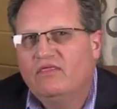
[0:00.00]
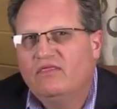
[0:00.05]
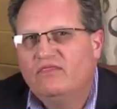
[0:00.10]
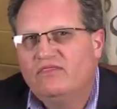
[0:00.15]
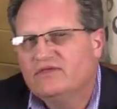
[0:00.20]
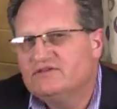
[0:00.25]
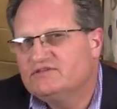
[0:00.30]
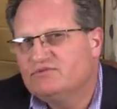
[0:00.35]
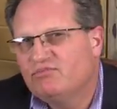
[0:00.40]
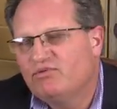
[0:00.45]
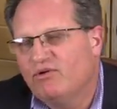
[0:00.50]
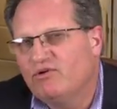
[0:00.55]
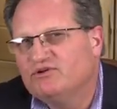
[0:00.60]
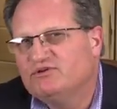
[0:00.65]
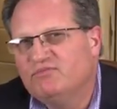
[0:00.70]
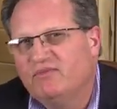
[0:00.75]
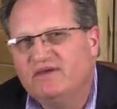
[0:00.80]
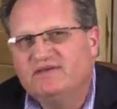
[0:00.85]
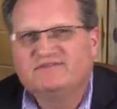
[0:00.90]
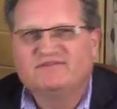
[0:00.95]
This
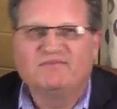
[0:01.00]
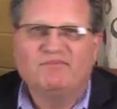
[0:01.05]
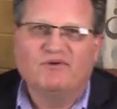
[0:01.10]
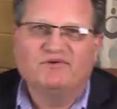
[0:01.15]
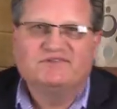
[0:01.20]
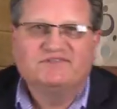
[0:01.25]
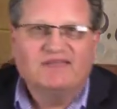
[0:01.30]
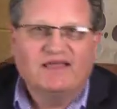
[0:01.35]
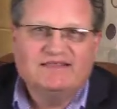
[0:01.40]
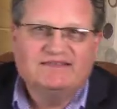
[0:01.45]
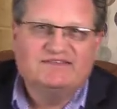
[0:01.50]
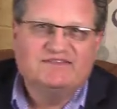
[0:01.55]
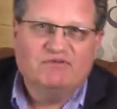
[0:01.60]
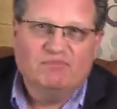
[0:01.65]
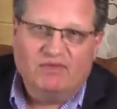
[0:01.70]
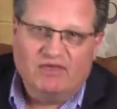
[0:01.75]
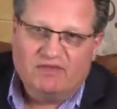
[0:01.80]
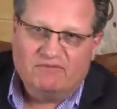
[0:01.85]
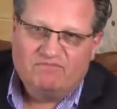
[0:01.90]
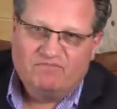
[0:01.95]
approach makes the most sense to
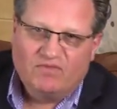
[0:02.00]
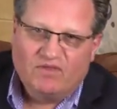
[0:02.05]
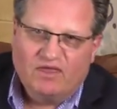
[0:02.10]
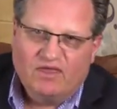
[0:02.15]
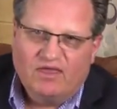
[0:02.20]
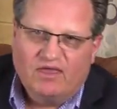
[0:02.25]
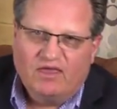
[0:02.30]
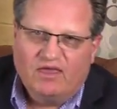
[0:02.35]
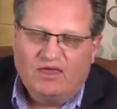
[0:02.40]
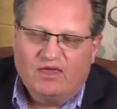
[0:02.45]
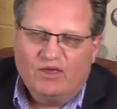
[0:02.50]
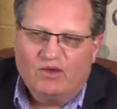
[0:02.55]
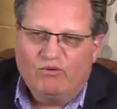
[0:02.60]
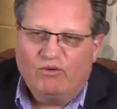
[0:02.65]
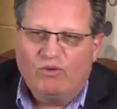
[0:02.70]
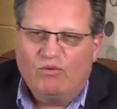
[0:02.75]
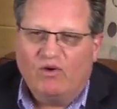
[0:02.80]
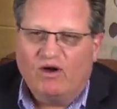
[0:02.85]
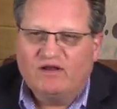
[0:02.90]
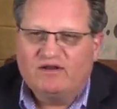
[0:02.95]
me.
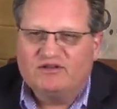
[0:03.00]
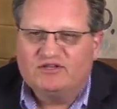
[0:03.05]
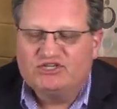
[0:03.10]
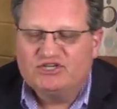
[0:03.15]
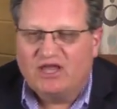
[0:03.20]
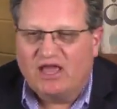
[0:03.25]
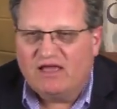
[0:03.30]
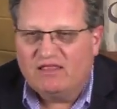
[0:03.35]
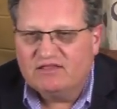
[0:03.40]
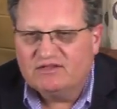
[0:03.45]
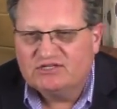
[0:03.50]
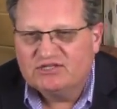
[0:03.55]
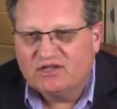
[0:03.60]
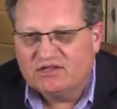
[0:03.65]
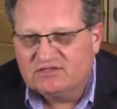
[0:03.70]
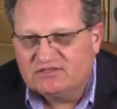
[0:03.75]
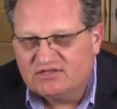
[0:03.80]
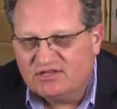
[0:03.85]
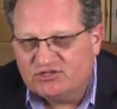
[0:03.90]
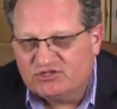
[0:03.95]
We want to challenge
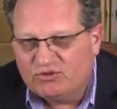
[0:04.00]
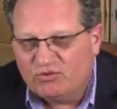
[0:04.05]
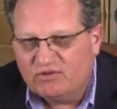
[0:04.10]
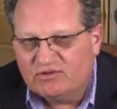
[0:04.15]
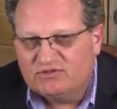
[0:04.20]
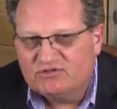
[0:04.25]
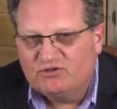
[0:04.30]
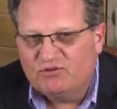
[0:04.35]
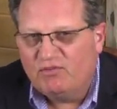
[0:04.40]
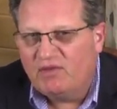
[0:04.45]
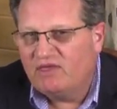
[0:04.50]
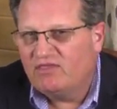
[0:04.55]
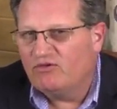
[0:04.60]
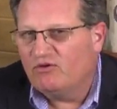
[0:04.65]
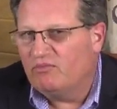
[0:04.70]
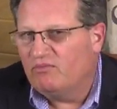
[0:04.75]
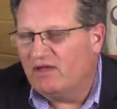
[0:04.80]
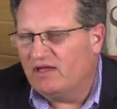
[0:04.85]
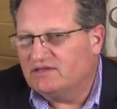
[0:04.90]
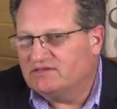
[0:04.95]
constituents to make their
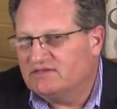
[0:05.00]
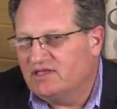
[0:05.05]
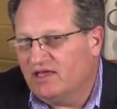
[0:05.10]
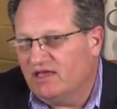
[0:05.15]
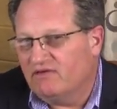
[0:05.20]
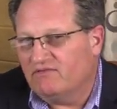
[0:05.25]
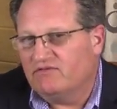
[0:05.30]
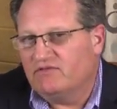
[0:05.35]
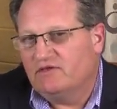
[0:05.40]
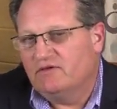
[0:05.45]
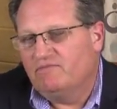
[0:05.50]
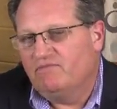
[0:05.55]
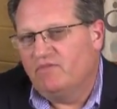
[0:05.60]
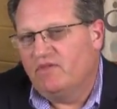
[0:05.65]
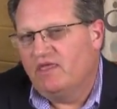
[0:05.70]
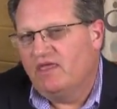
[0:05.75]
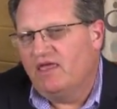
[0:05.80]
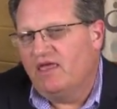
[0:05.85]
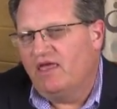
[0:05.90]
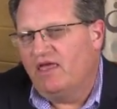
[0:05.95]
best gift.
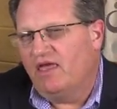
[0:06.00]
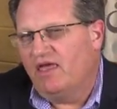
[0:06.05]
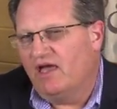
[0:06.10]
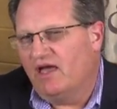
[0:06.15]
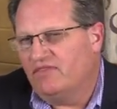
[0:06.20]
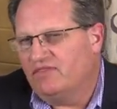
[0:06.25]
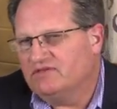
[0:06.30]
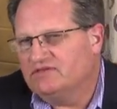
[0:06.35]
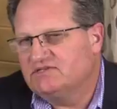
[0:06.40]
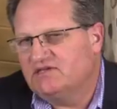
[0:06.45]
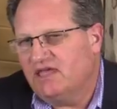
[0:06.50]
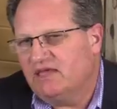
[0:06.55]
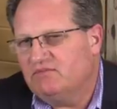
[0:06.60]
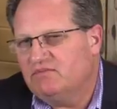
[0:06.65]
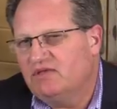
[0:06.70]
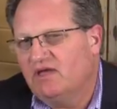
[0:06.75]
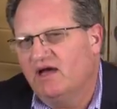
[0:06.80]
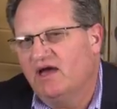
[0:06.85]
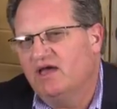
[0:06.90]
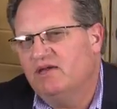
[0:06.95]
At the same
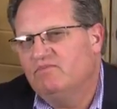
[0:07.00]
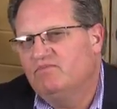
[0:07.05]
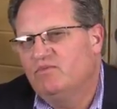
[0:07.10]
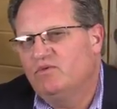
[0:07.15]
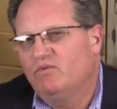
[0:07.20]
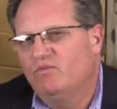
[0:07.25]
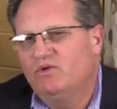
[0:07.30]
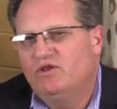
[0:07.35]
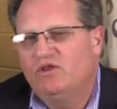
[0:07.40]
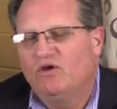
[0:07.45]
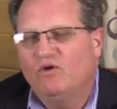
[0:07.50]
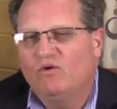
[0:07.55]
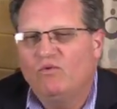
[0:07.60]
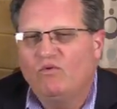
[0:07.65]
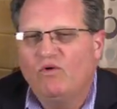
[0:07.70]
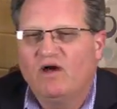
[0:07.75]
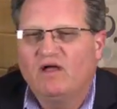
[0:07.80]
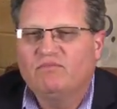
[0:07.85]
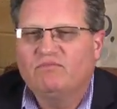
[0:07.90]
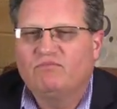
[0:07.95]
time, we don't
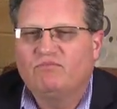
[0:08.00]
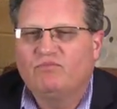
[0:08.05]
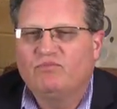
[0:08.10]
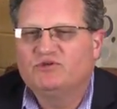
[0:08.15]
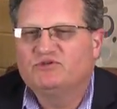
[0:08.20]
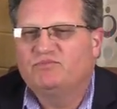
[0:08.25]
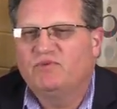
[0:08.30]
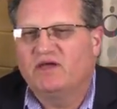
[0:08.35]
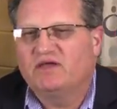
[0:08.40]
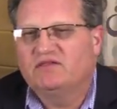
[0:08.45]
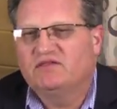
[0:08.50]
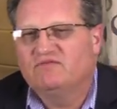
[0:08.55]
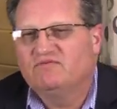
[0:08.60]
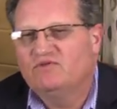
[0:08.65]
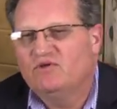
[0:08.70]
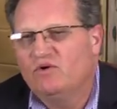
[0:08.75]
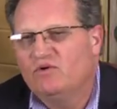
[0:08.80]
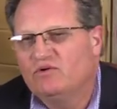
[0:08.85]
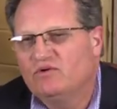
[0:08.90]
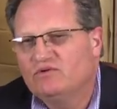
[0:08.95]
want prospective
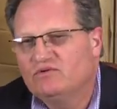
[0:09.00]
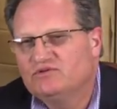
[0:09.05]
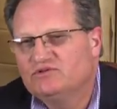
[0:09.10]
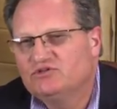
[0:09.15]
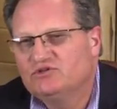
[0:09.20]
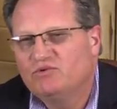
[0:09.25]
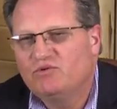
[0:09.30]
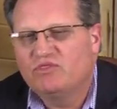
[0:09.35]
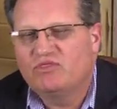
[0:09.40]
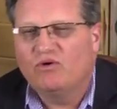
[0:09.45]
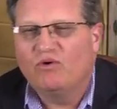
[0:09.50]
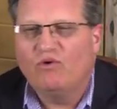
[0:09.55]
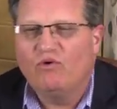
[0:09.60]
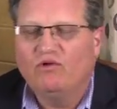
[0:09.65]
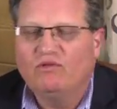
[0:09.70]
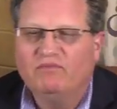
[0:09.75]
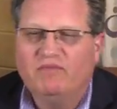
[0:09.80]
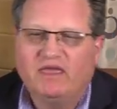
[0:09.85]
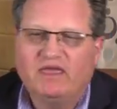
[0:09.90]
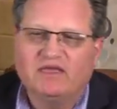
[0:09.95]
donors to
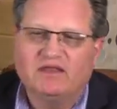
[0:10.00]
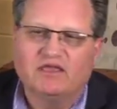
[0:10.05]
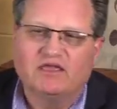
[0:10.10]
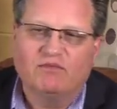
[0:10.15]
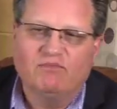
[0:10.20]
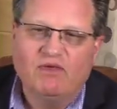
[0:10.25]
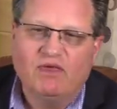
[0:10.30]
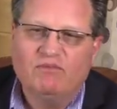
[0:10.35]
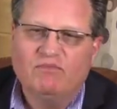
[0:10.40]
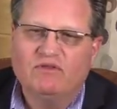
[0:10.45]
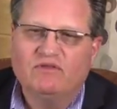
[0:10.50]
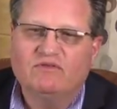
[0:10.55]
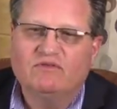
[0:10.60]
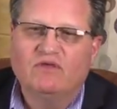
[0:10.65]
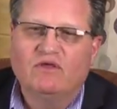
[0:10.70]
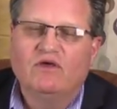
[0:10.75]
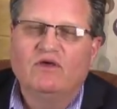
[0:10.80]
withhold making a commitment